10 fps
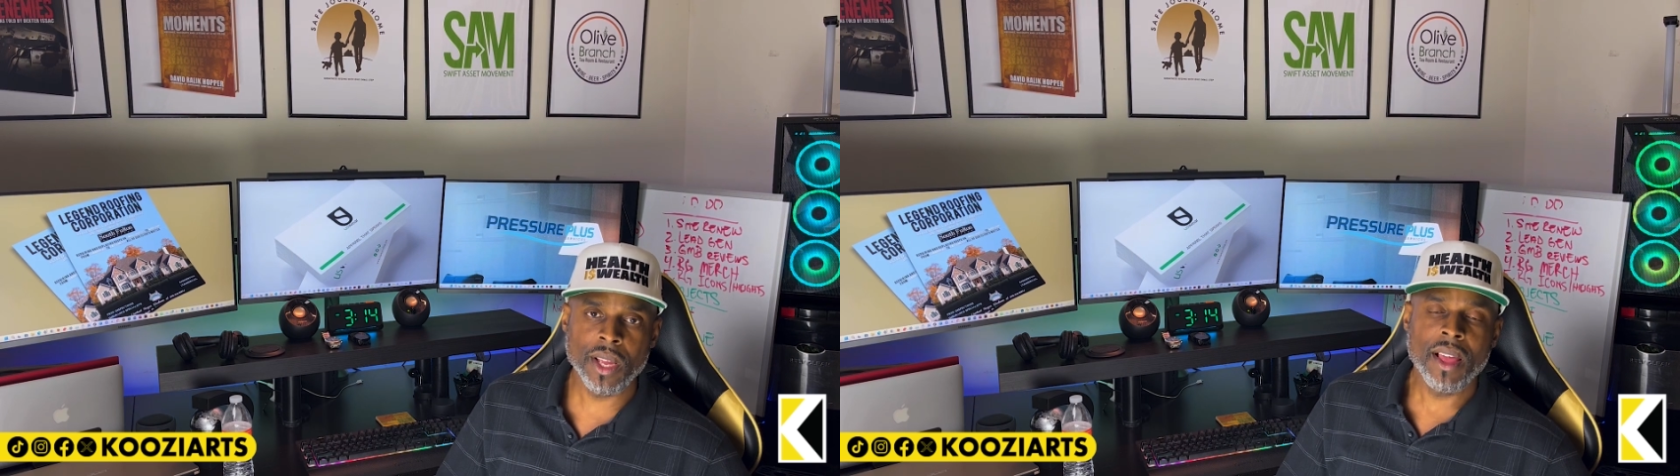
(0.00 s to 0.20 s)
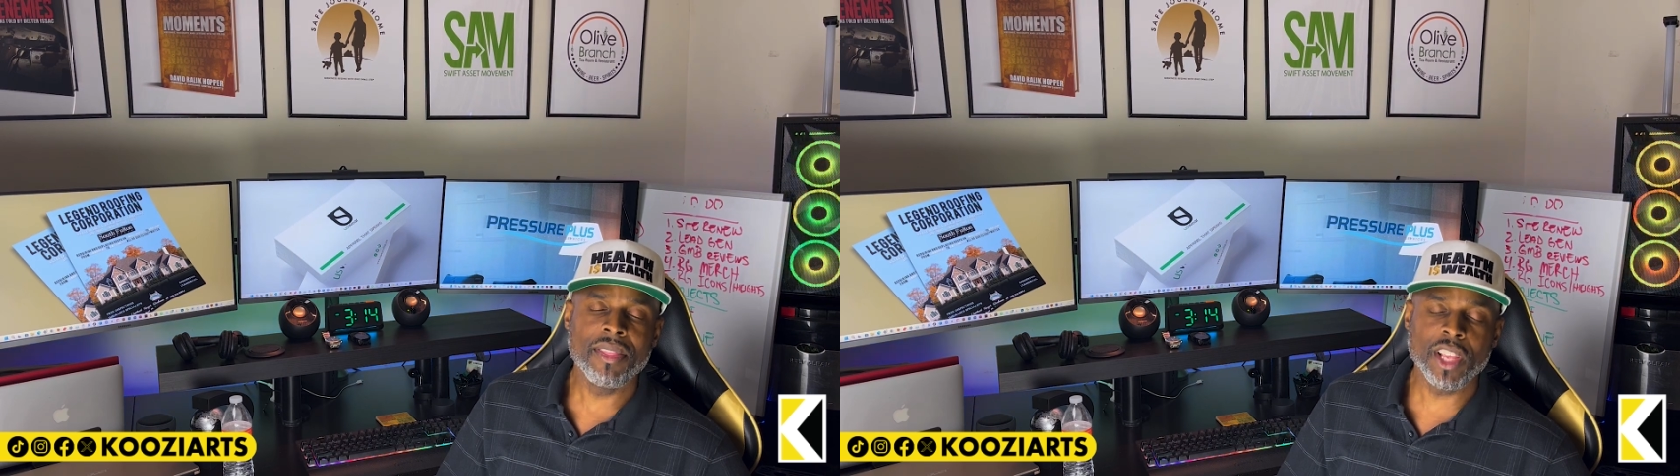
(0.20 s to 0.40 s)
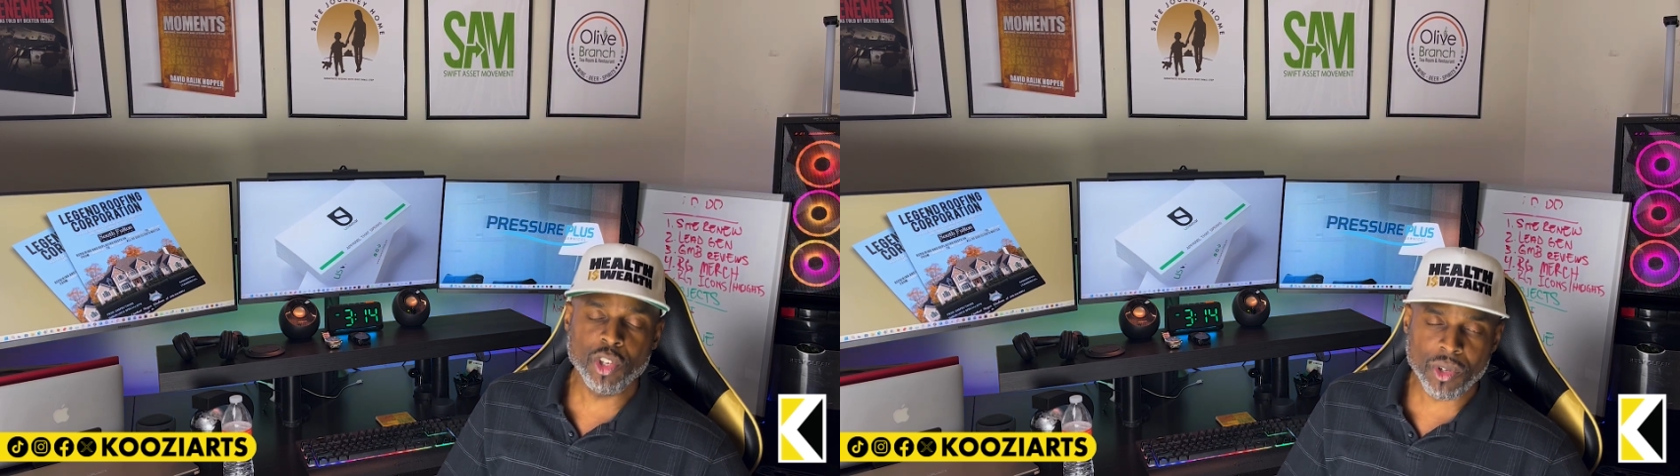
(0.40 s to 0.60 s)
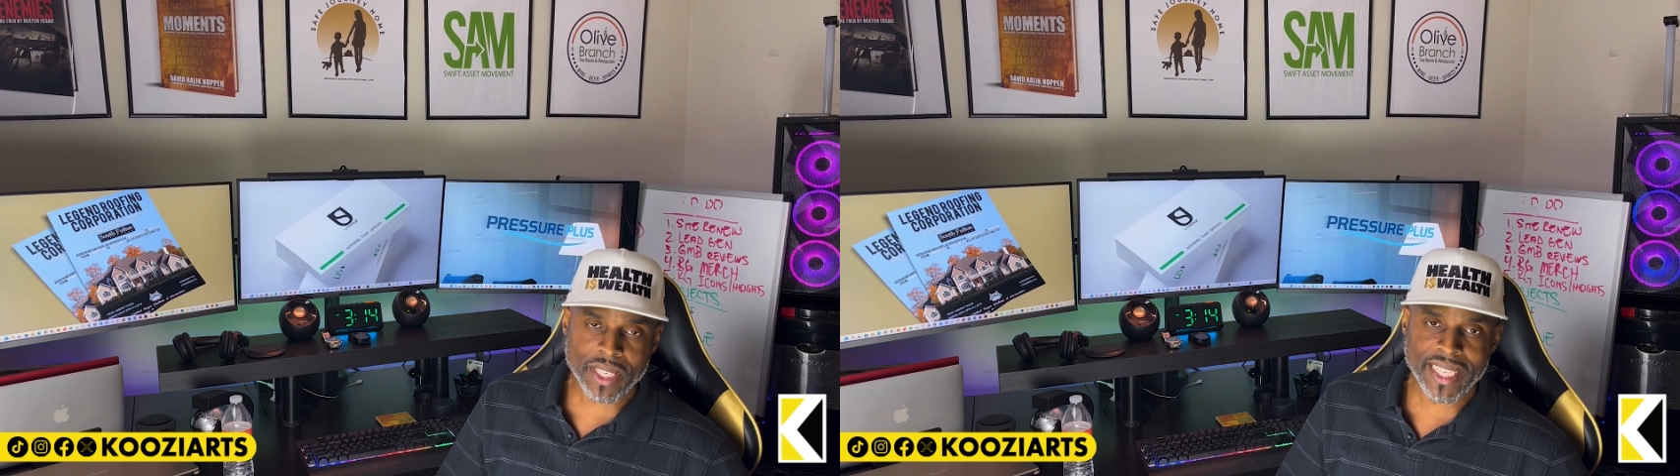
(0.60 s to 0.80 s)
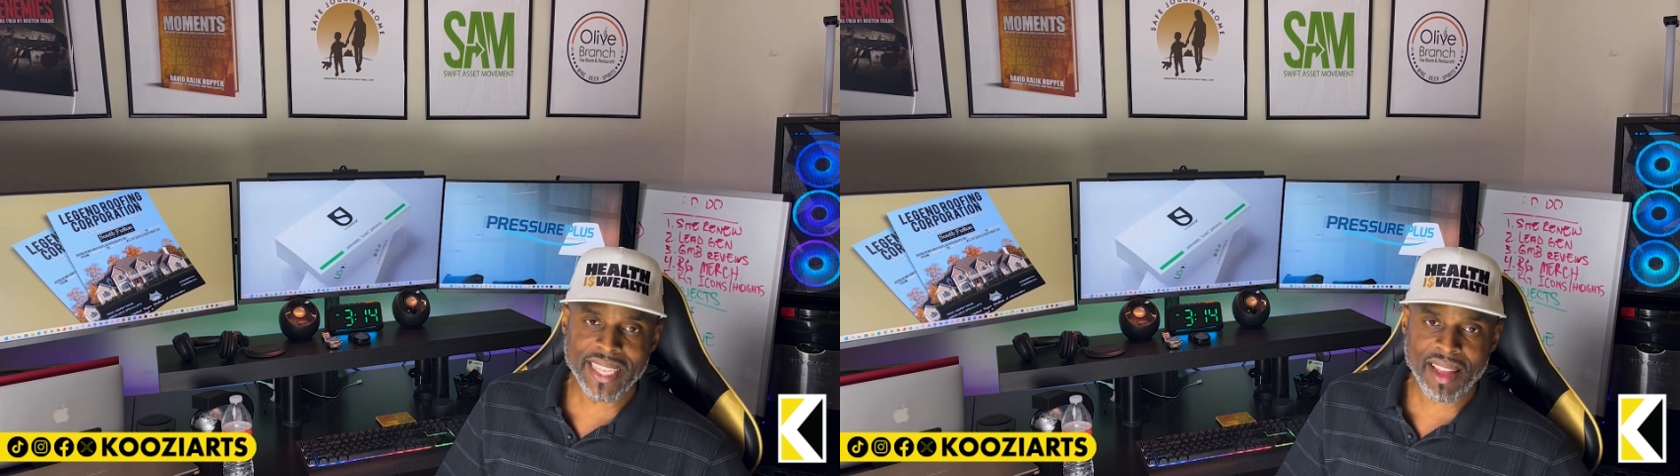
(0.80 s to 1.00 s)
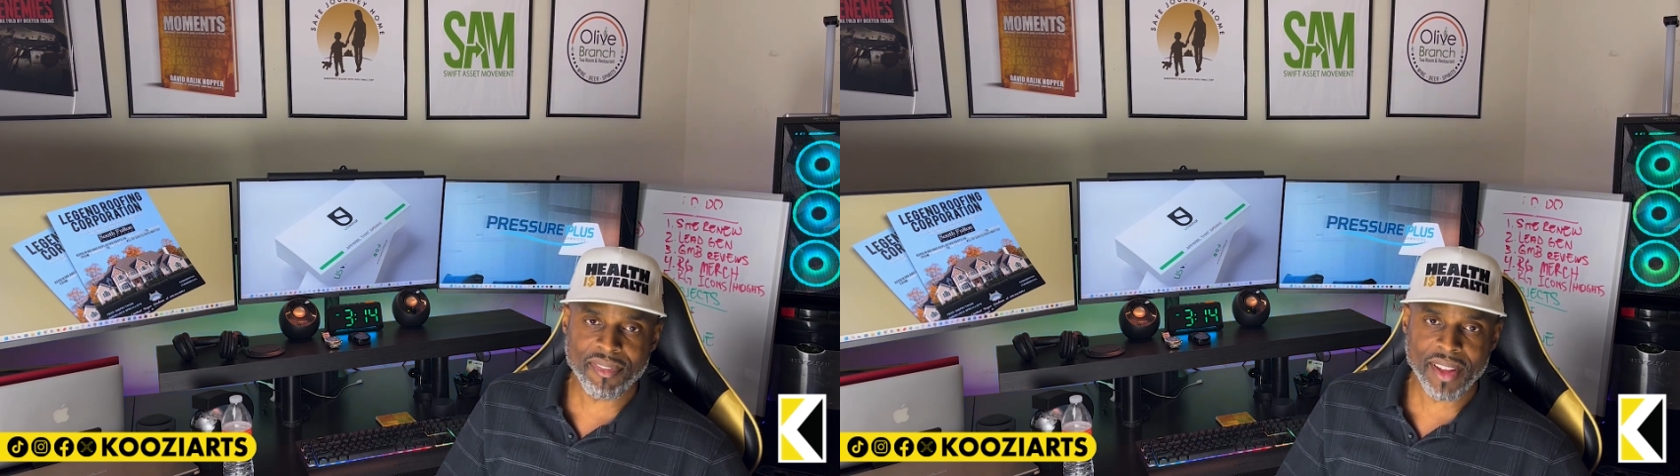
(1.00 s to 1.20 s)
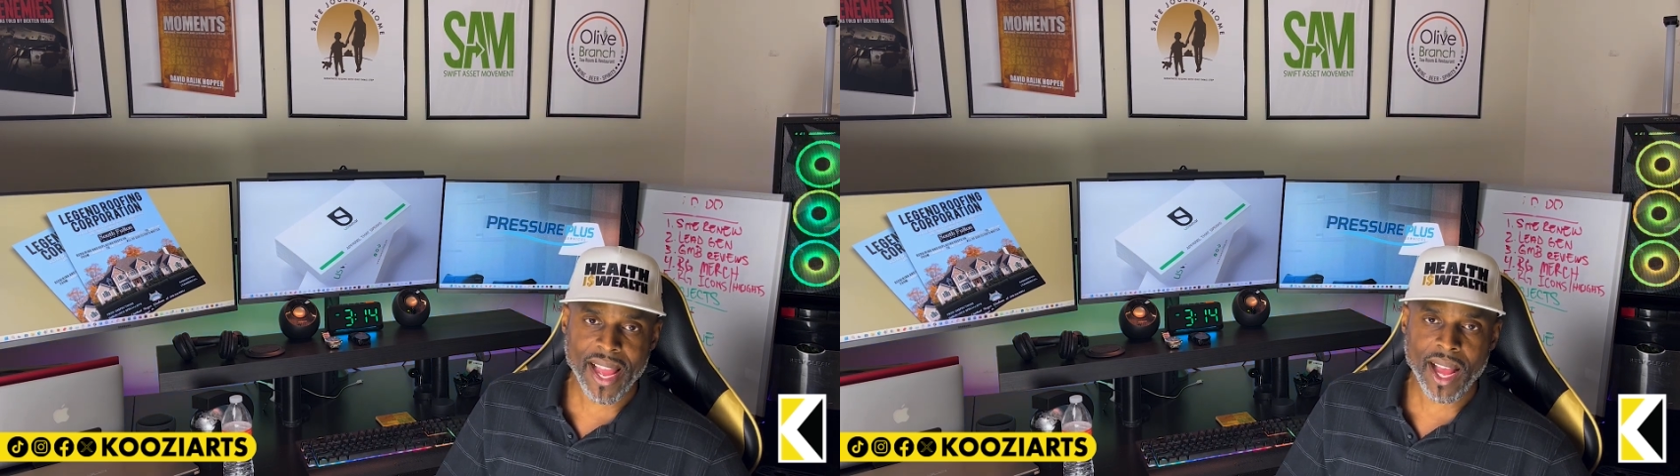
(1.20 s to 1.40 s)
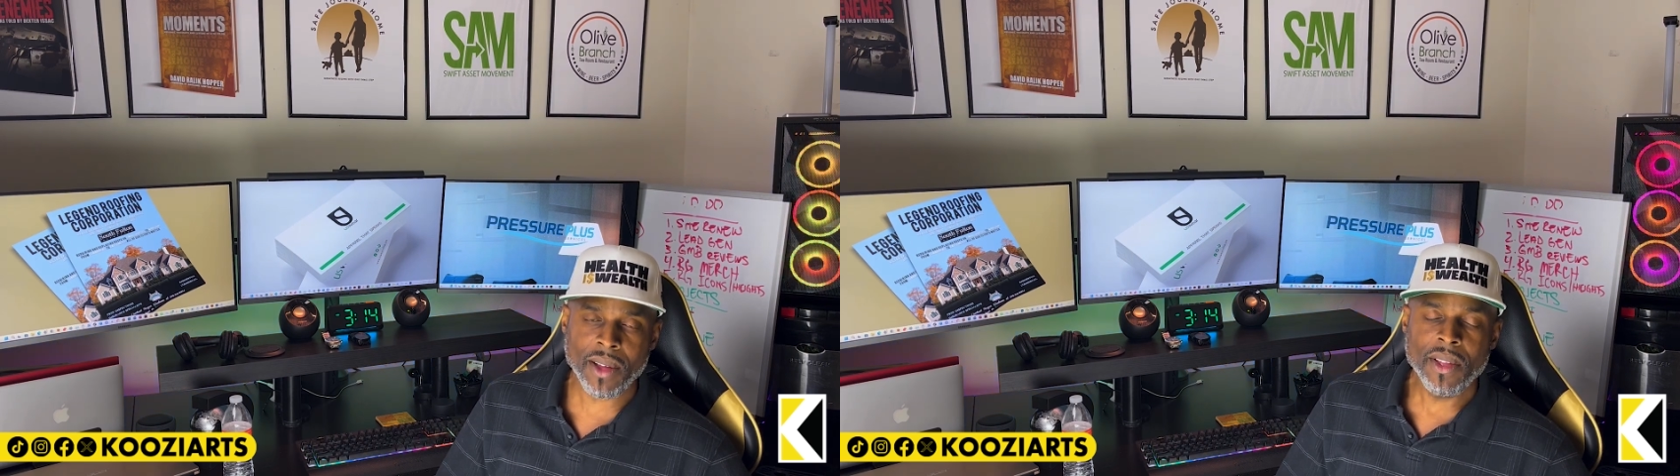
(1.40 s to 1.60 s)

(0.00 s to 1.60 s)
then you'll need that file.